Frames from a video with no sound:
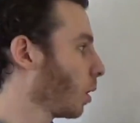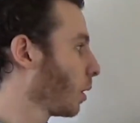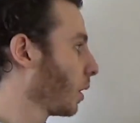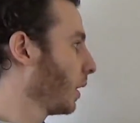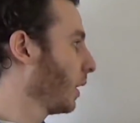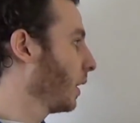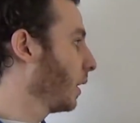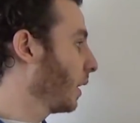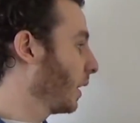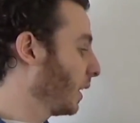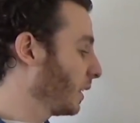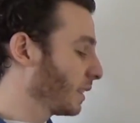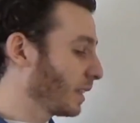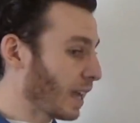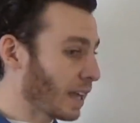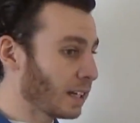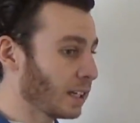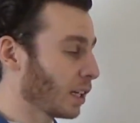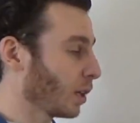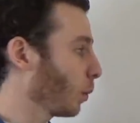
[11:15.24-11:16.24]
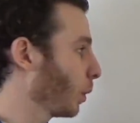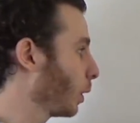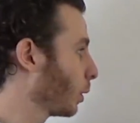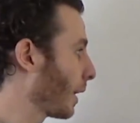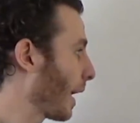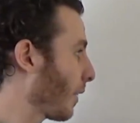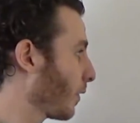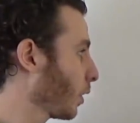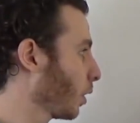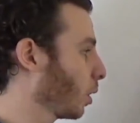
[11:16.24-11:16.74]
He's getting it. We don't
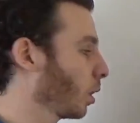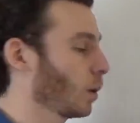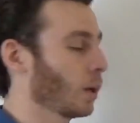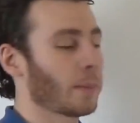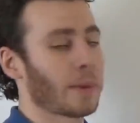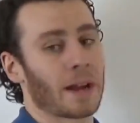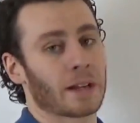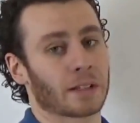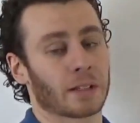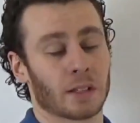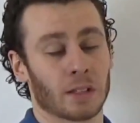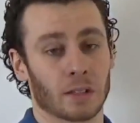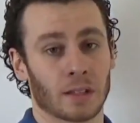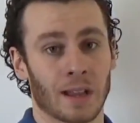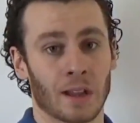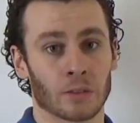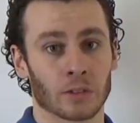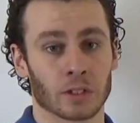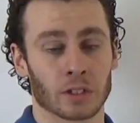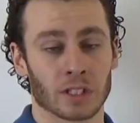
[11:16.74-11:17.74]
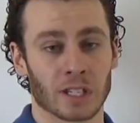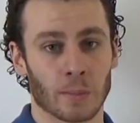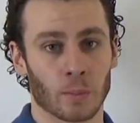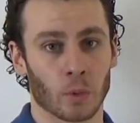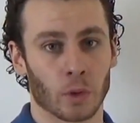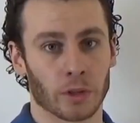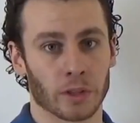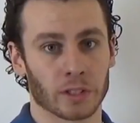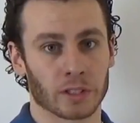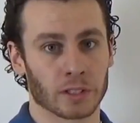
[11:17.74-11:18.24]
have to go all the way down to step
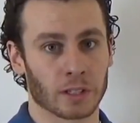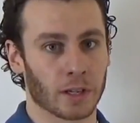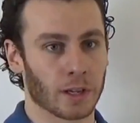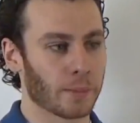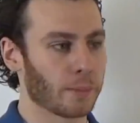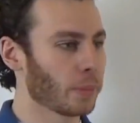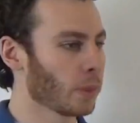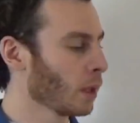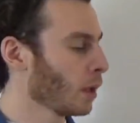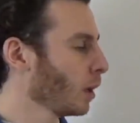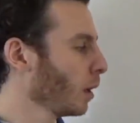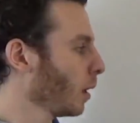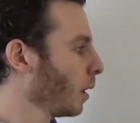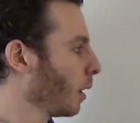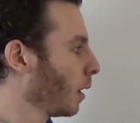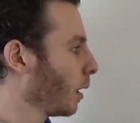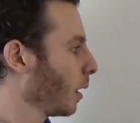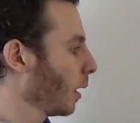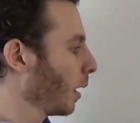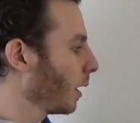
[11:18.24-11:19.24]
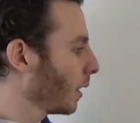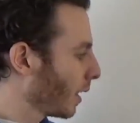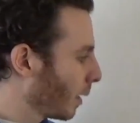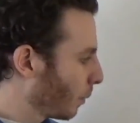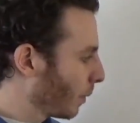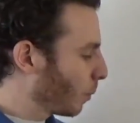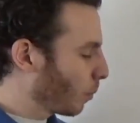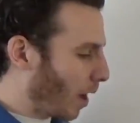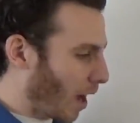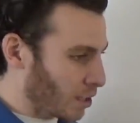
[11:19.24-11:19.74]
1 this time. And then
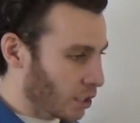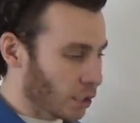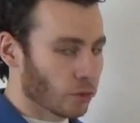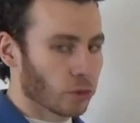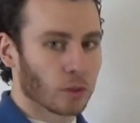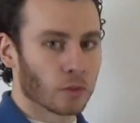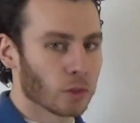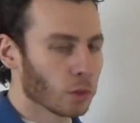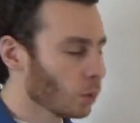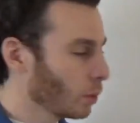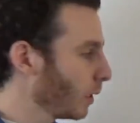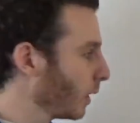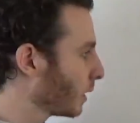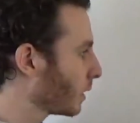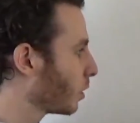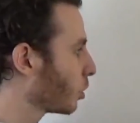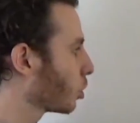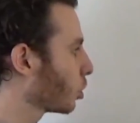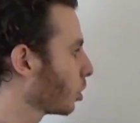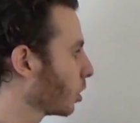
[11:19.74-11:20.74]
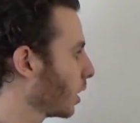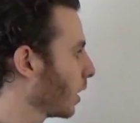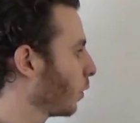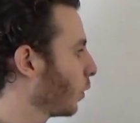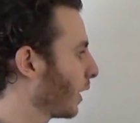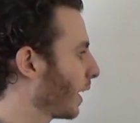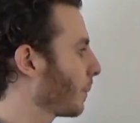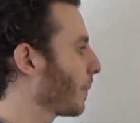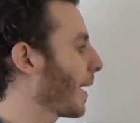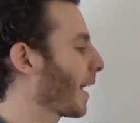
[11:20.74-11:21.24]
we practice for a few weeks, and sure enough, we
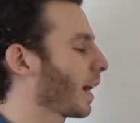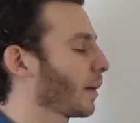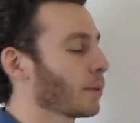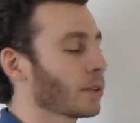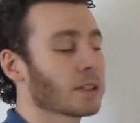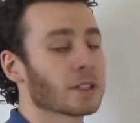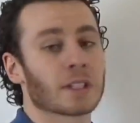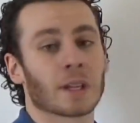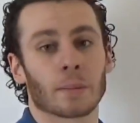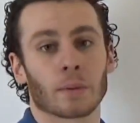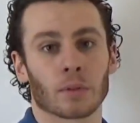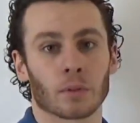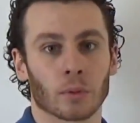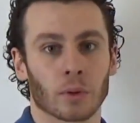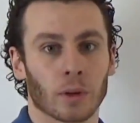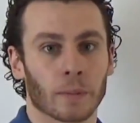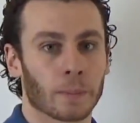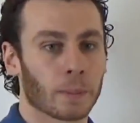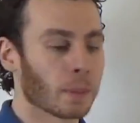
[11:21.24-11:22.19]
get back up to step 3.